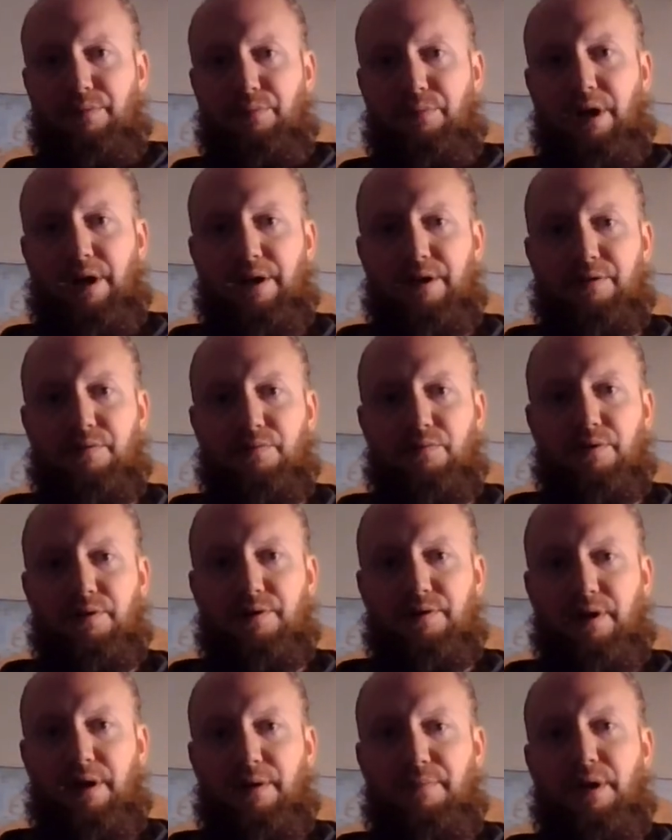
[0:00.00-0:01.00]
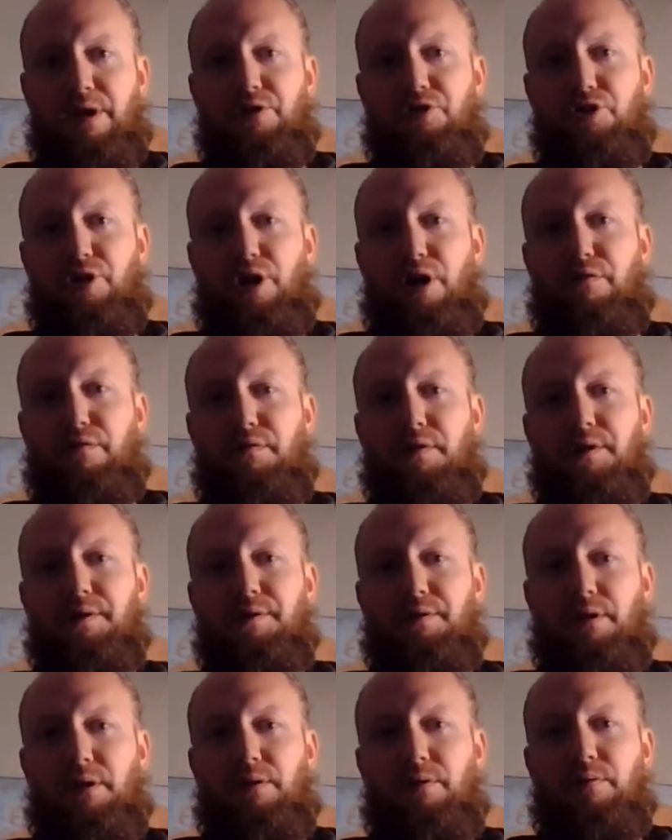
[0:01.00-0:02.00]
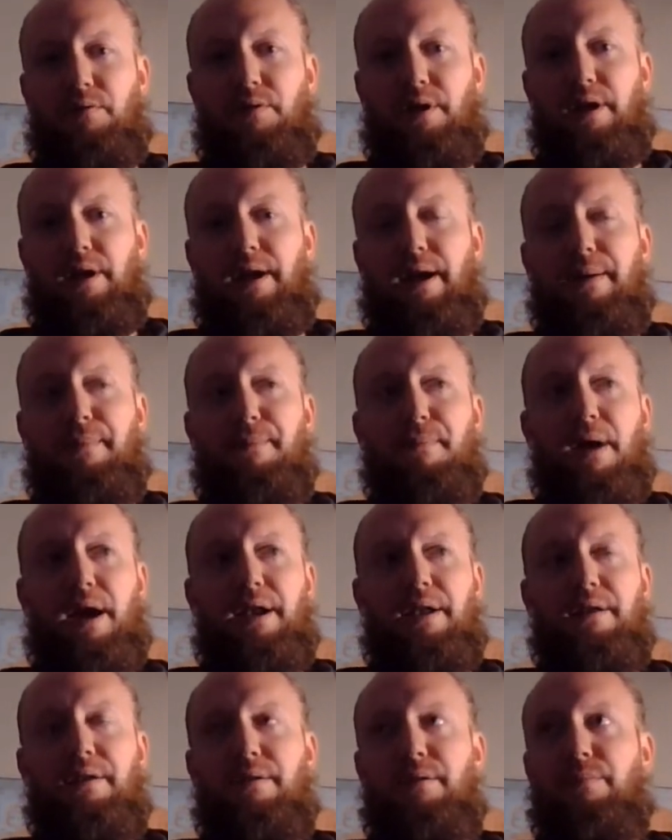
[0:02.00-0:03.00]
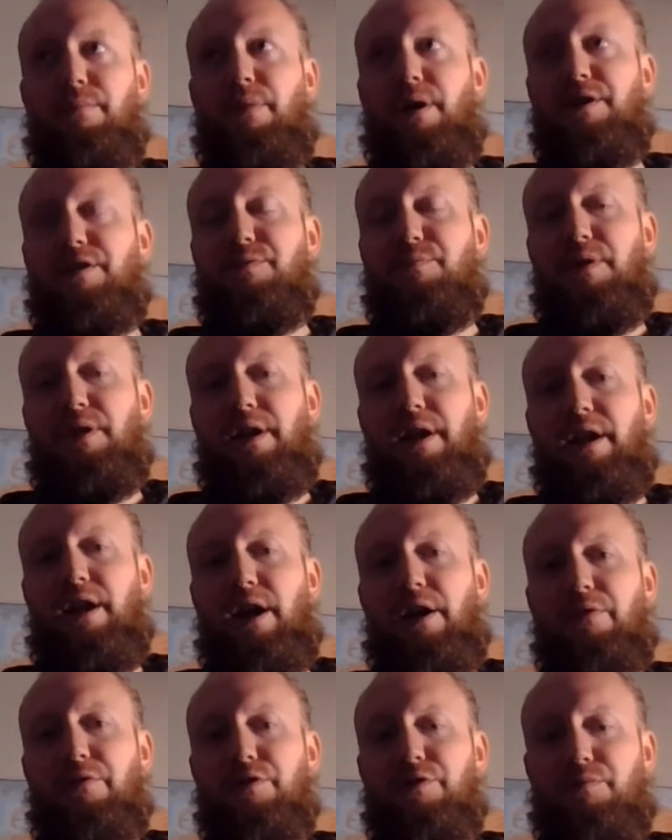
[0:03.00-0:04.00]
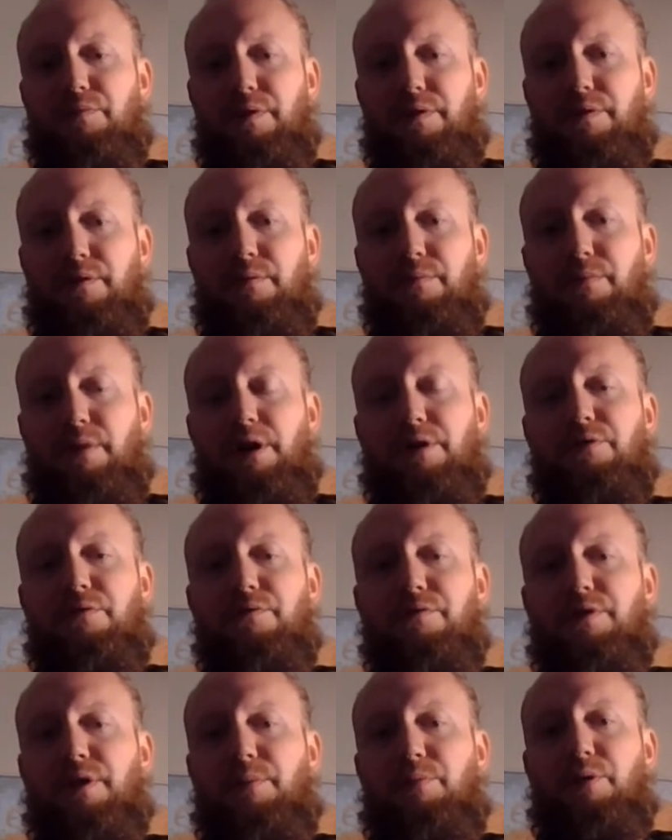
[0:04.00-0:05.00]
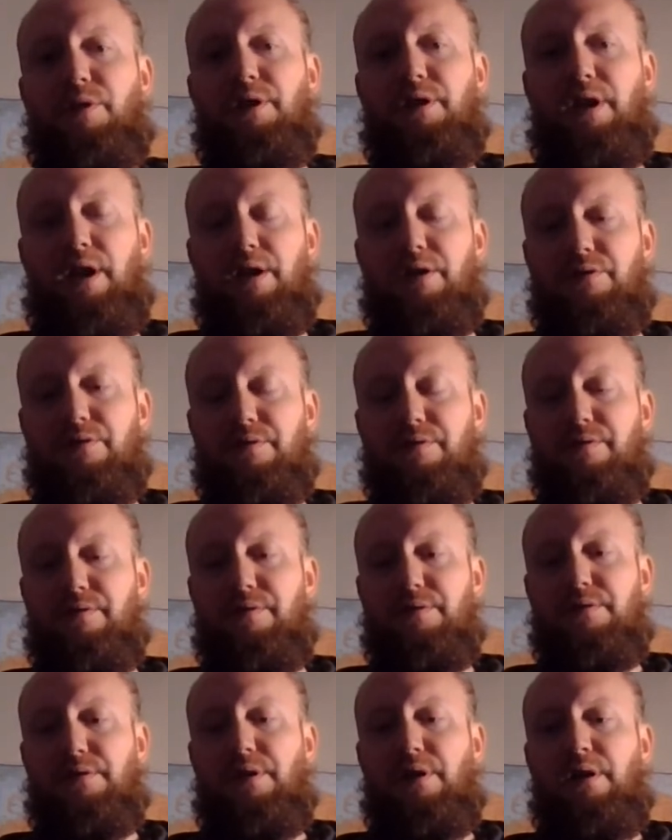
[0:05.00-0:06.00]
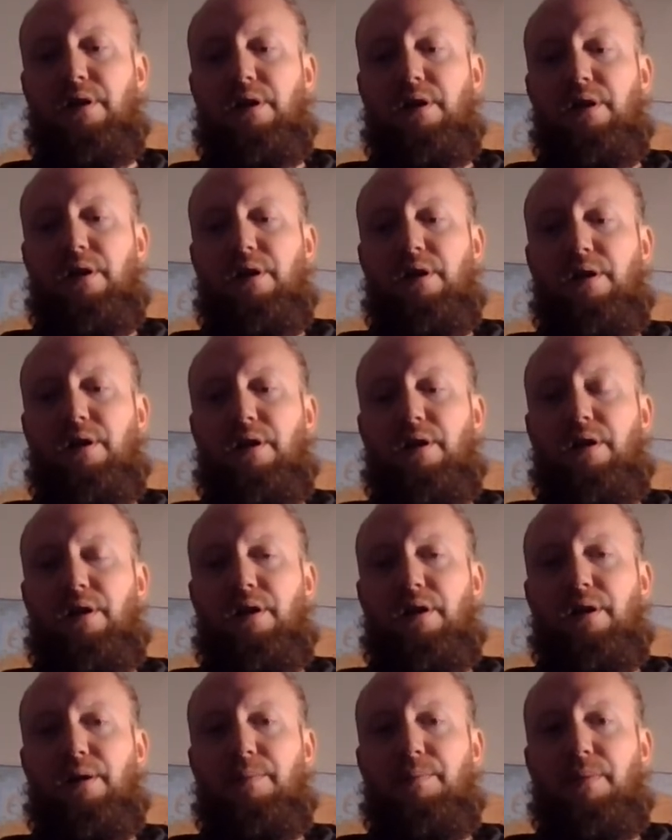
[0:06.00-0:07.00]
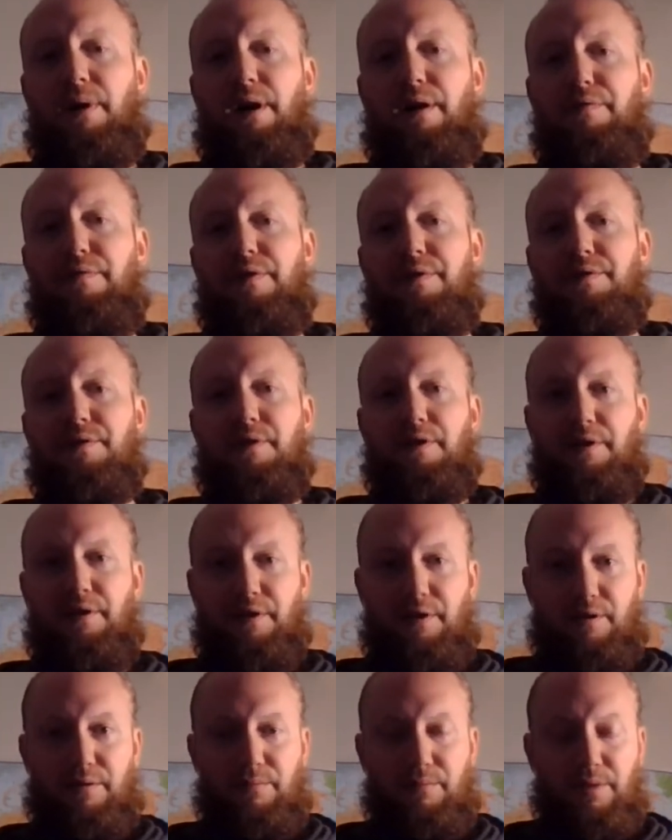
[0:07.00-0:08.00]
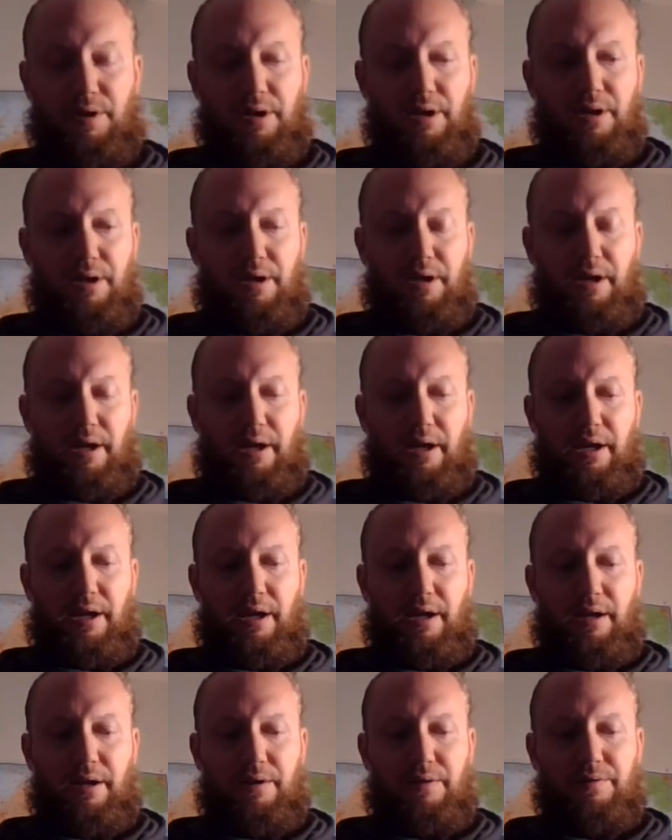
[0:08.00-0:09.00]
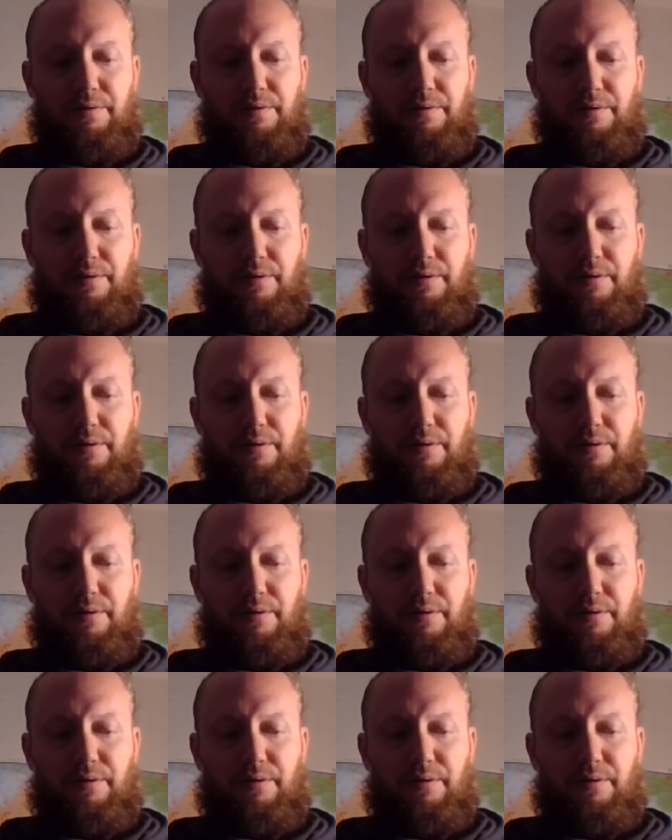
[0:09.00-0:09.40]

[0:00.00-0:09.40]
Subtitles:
impacts was I met Jacques Fresco, and I met him. I spent 8 hours with him on two separate occasions. I visited him, and